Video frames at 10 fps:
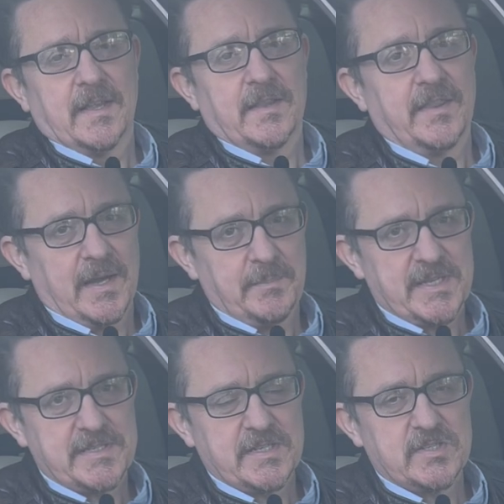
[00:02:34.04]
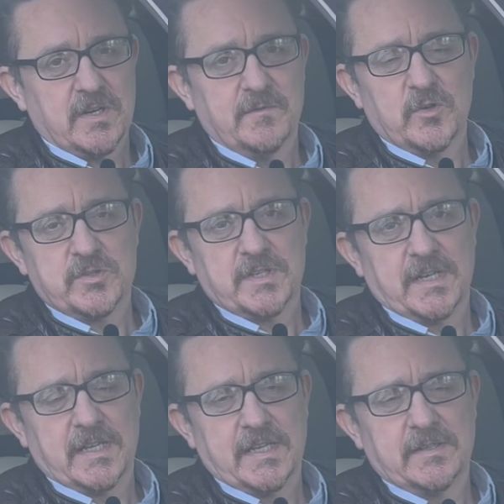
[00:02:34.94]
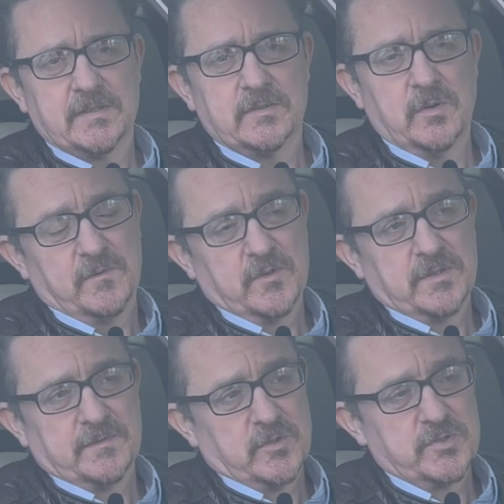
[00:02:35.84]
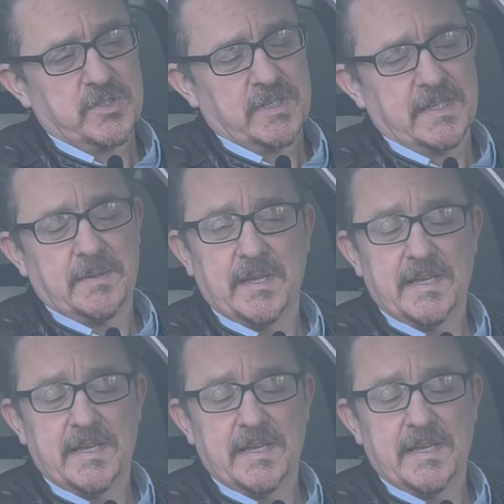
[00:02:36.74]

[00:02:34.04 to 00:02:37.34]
that message, unfortunately or fortunately,